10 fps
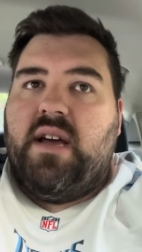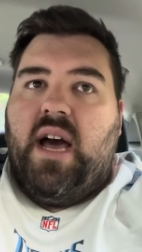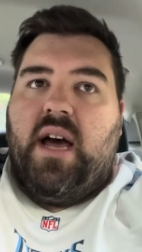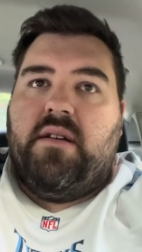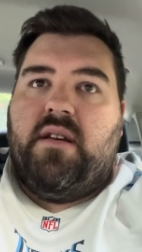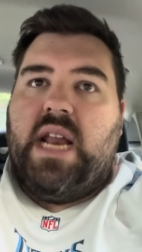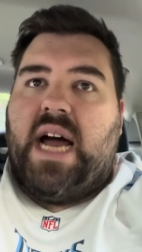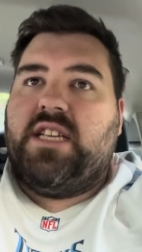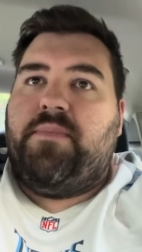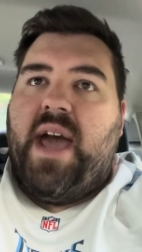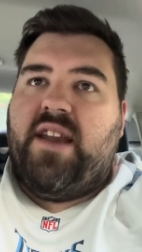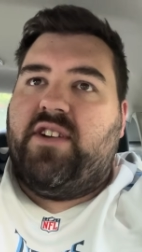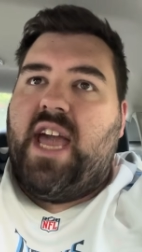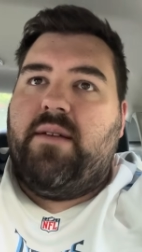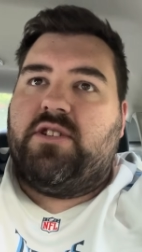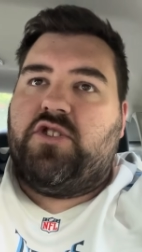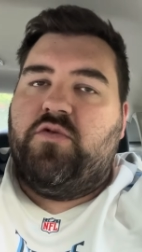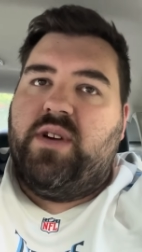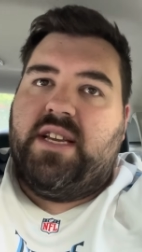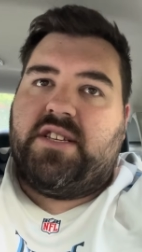Uh, not as bad of a game as two
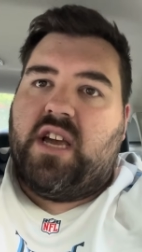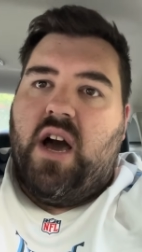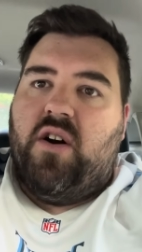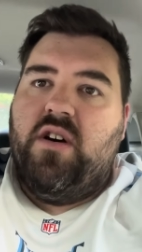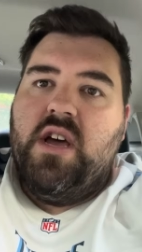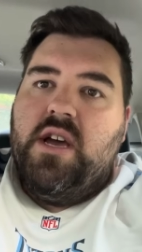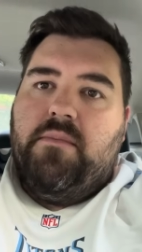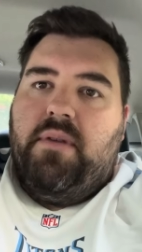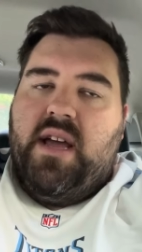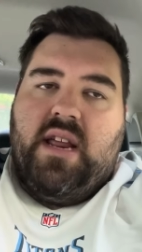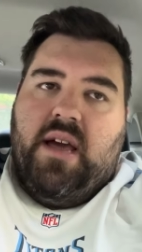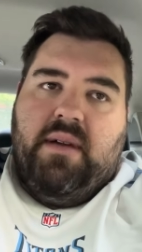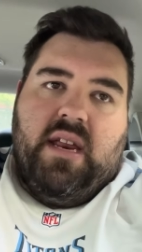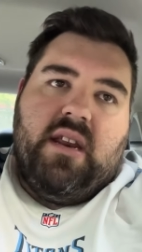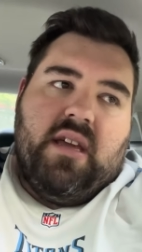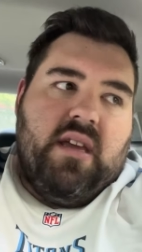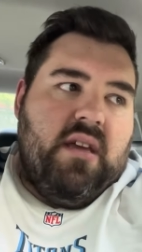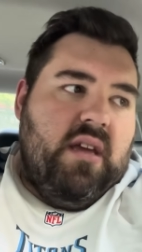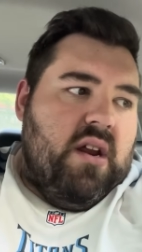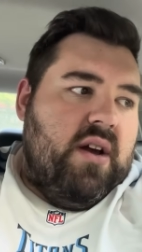weeks ago, but I mean,
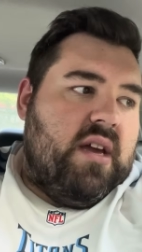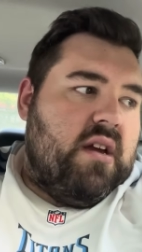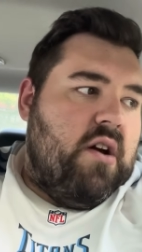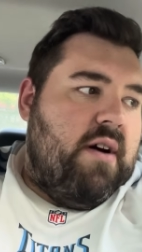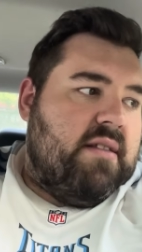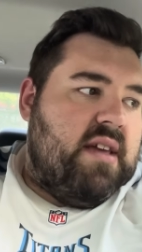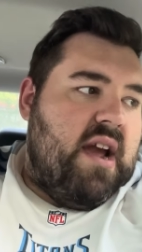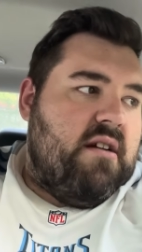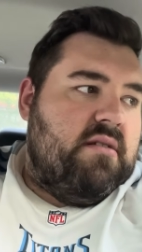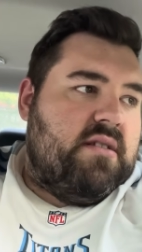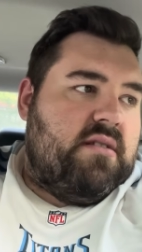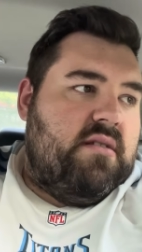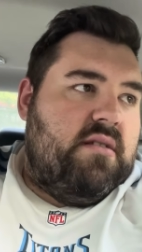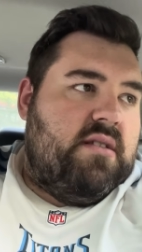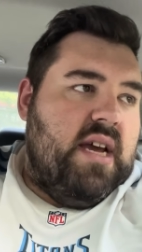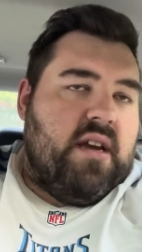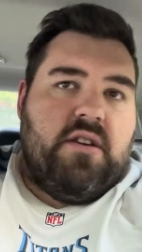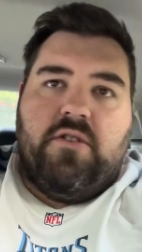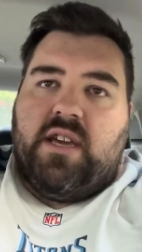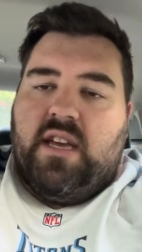you know, he could go out there and take a
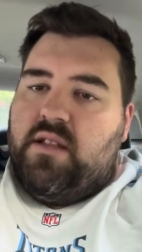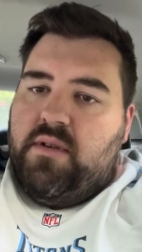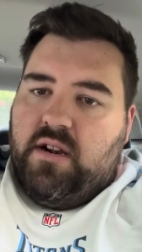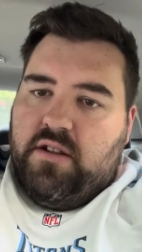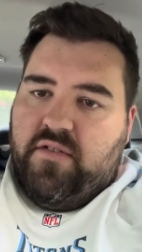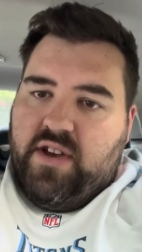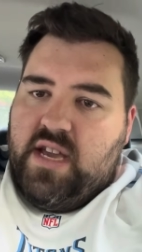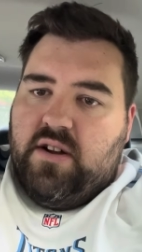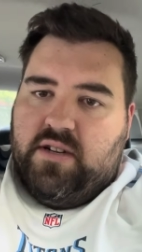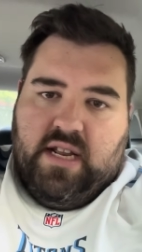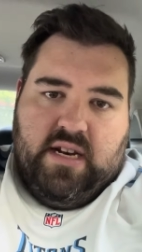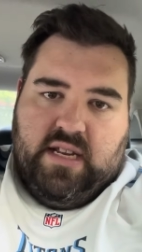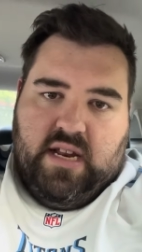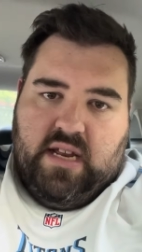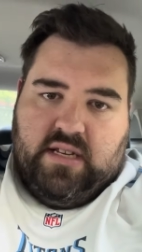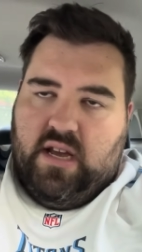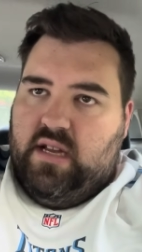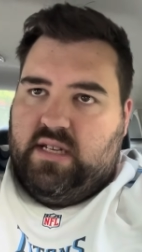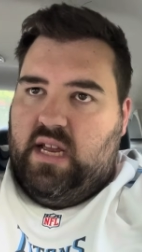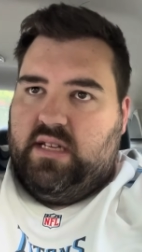dookie in the middle of the field, and it's, it's,
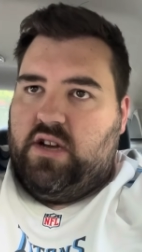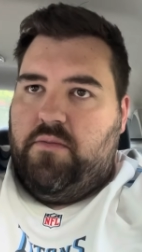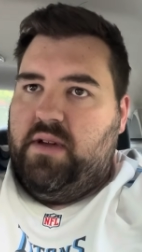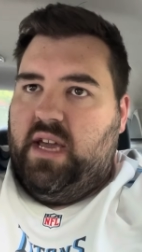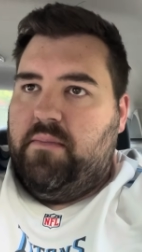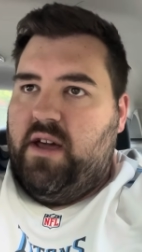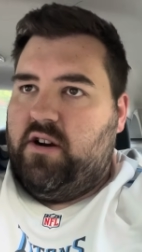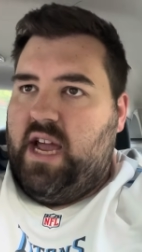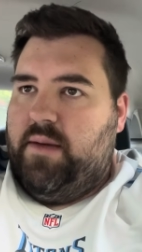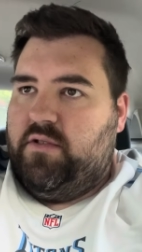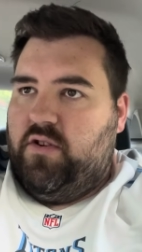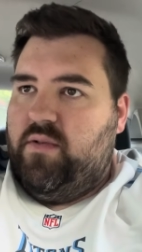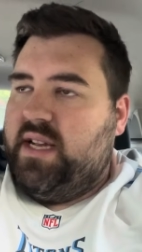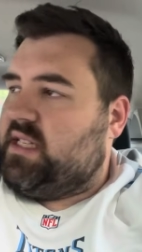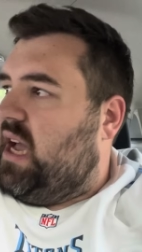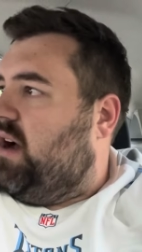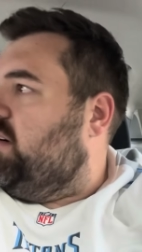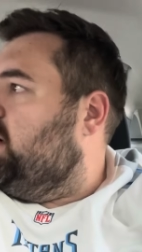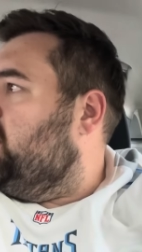it's, it's going to be a better game two weeks ago.